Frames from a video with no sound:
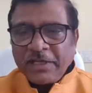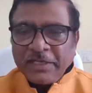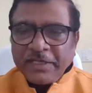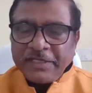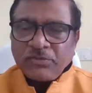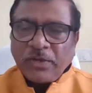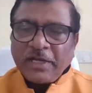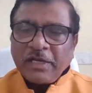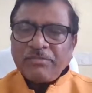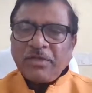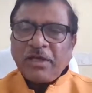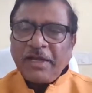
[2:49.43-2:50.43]
He is one of
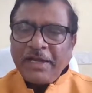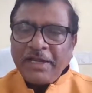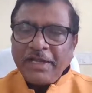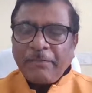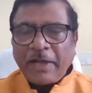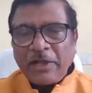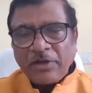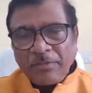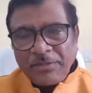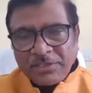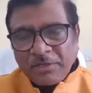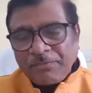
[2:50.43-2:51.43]
the leading
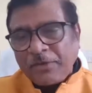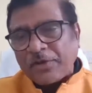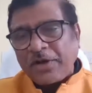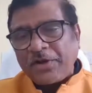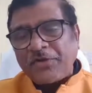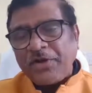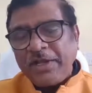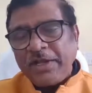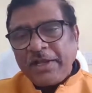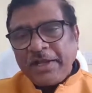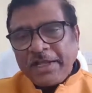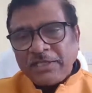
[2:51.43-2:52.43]
biochemists of our country
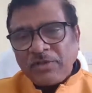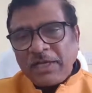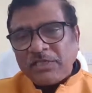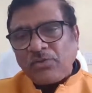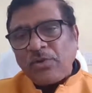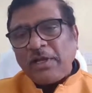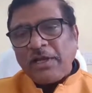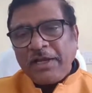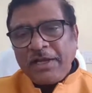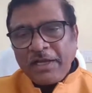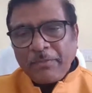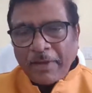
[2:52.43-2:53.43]
as well as
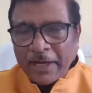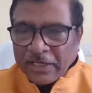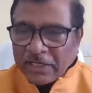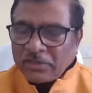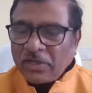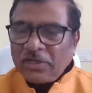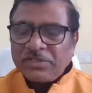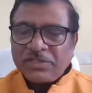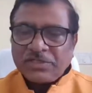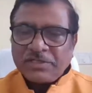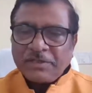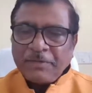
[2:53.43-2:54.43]
leading biotechnologist.